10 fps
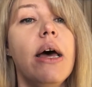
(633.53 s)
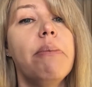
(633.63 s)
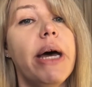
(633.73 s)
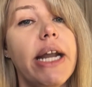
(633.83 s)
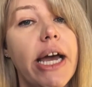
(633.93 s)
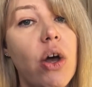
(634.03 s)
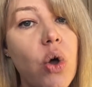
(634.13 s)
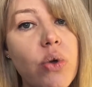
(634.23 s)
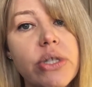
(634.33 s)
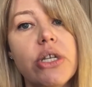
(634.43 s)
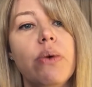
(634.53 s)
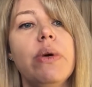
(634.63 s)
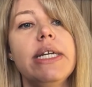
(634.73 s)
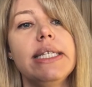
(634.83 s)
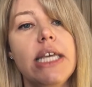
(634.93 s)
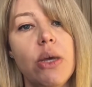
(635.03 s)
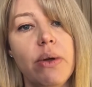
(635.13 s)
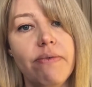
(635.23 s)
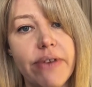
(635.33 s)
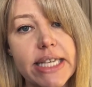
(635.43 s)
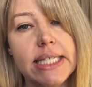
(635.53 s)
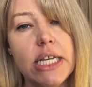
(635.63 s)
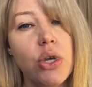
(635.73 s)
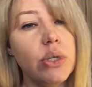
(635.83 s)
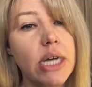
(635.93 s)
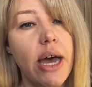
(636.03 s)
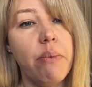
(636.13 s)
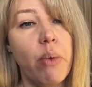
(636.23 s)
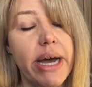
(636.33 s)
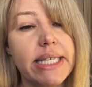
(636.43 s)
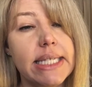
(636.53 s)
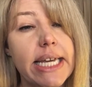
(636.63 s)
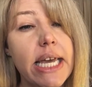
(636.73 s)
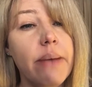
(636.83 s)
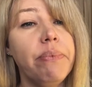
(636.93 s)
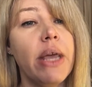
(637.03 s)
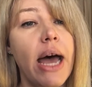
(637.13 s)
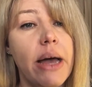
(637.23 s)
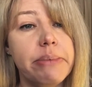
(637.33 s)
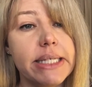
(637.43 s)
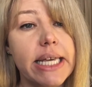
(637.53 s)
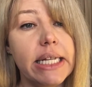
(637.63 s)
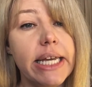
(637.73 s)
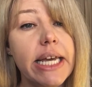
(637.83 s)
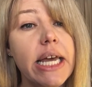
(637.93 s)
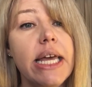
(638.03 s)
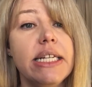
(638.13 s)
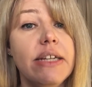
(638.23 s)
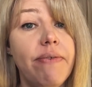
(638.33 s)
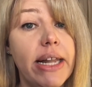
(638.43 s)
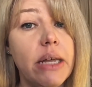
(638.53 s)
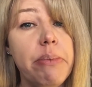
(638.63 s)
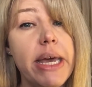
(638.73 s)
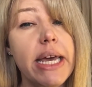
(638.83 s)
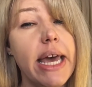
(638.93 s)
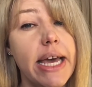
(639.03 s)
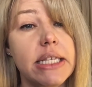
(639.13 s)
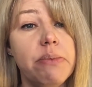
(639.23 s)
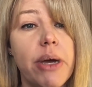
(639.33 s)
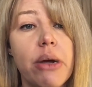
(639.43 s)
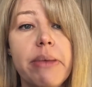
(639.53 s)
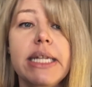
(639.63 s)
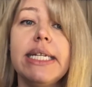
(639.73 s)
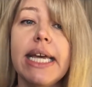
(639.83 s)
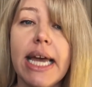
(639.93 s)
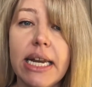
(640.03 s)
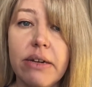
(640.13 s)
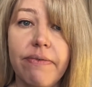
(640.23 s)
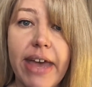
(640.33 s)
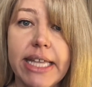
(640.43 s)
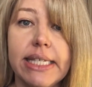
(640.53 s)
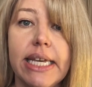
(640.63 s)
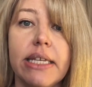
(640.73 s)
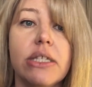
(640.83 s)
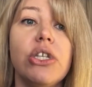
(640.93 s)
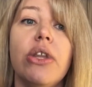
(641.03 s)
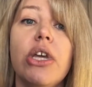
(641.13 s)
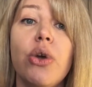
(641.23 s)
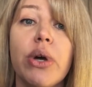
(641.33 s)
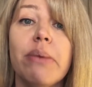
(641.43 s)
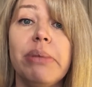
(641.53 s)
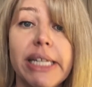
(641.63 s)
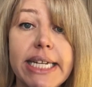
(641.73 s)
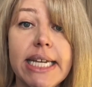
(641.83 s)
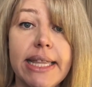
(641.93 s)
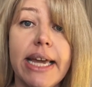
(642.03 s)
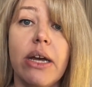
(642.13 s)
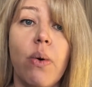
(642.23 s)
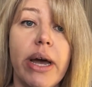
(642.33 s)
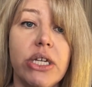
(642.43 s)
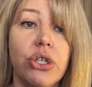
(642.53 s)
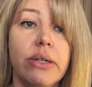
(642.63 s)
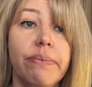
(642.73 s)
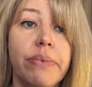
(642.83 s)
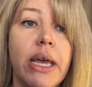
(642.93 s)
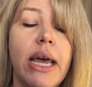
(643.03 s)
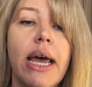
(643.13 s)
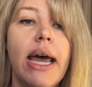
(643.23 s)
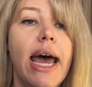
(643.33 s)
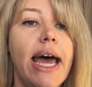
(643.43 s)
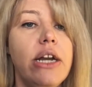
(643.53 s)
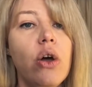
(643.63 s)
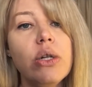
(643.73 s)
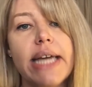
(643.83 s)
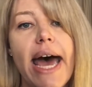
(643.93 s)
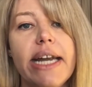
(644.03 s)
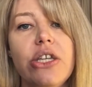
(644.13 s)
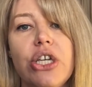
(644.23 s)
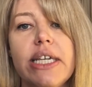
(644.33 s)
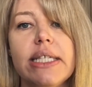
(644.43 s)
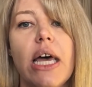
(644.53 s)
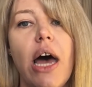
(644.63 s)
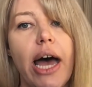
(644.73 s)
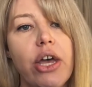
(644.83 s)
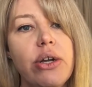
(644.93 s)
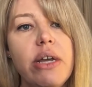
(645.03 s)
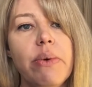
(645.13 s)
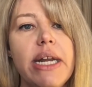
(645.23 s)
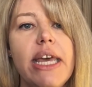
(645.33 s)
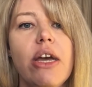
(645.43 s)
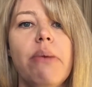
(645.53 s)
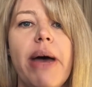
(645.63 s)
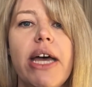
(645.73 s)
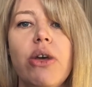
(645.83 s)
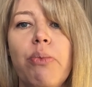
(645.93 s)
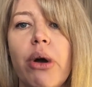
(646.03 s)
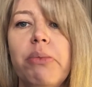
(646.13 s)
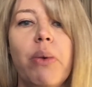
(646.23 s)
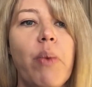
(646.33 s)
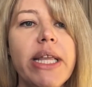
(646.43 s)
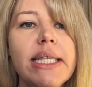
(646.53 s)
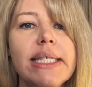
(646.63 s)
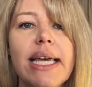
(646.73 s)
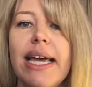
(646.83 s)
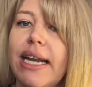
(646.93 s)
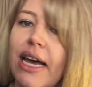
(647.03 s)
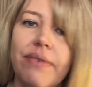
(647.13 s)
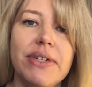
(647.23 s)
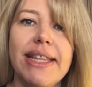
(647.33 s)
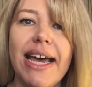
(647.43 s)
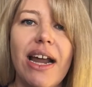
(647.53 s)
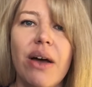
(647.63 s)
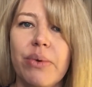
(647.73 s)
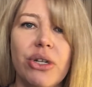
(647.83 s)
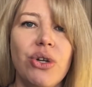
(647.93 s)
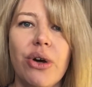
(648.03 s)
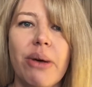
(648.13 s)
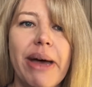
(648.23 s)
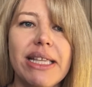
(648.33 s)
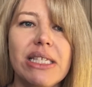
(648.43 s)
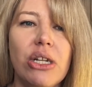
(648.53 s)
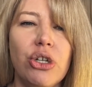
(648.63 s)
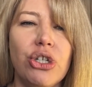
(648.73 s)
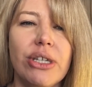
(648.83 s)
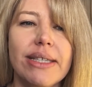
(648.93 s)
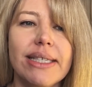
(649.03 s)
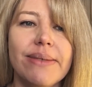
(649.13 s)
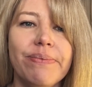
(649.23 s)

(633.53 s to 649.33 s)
But I also want to see you investing your time wisely, upskilling, developing, experimenting, and advancing so that you're completing that equation. An old adage is, I only want to hear about your problem once, and after that I want to talk about solutions.